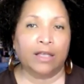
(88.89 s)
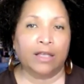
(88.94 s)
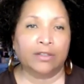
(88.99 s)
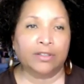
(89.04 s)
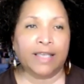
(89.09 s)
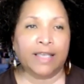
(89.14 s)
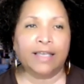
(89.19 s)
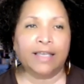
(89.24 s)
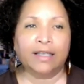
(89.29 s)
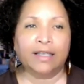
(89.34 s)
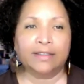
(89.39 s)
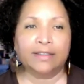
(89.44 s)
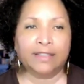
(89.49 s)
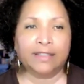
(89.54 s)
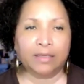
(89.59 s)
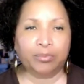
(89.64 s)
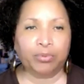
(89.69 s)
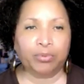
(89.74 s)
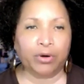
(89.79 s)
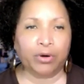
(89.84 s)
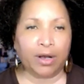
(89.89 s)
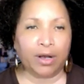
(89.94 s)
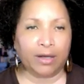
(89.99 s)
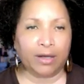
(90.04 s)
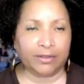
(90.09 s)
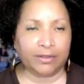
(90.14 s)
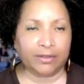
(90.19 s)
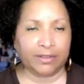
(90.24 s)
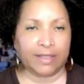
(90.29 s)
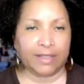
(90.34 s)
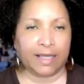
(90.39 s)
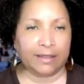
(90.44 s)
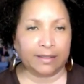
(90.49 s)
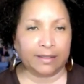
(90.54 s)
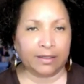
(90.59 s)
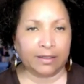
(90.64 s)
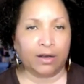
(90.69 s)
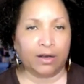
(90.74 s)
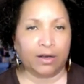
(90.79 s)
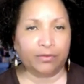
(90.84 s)
to gain a deeper
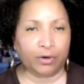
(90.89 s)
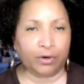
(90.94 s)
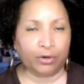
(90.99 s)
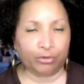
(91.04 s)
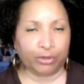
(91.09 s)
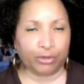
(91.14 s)
understanding of our